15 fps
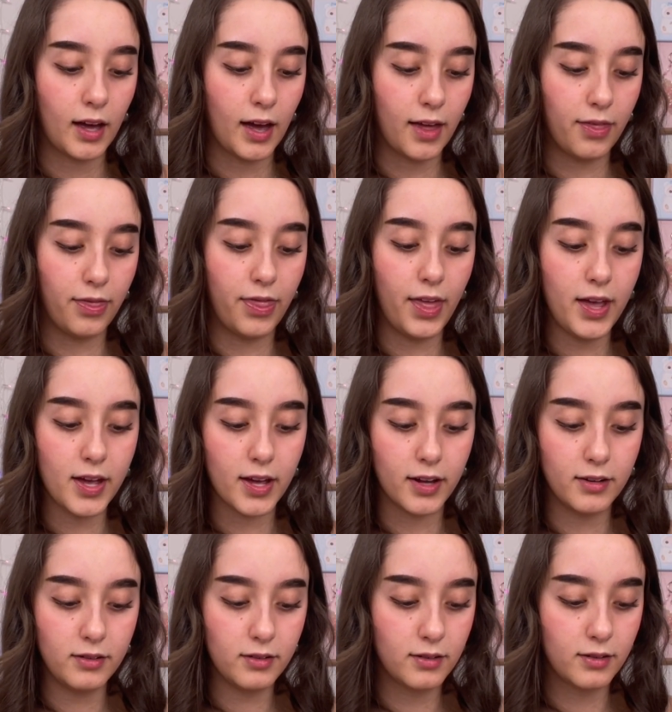And
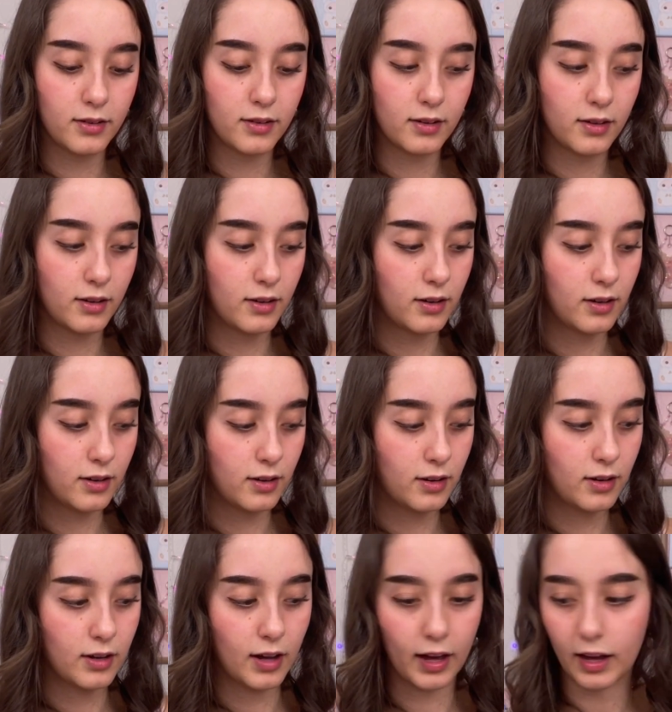then
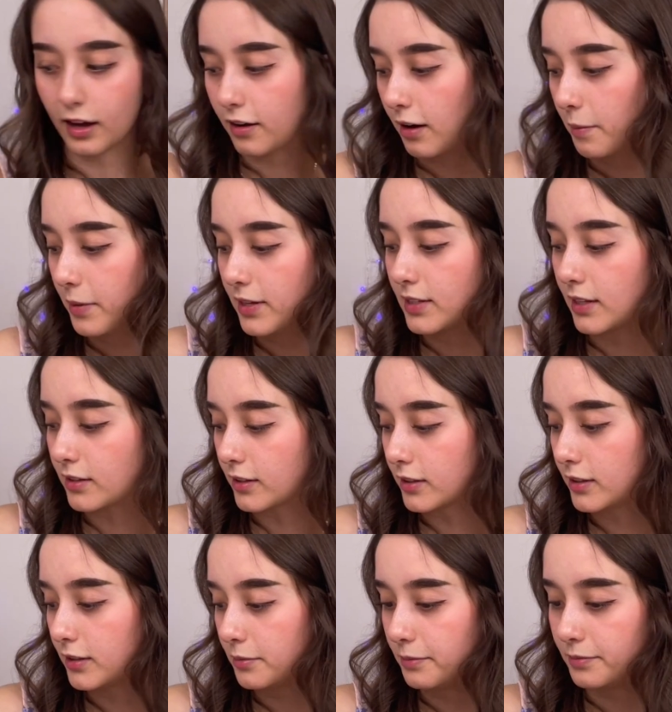I'm gonna grab my
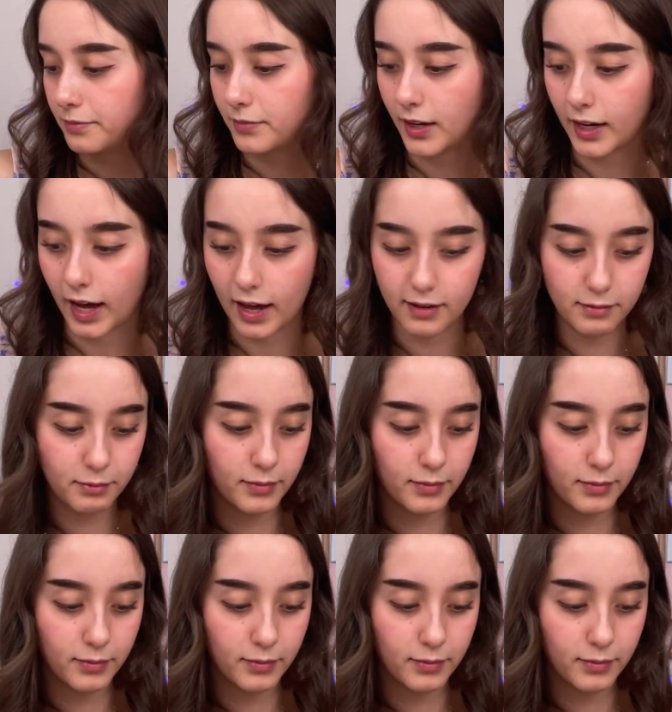scissors again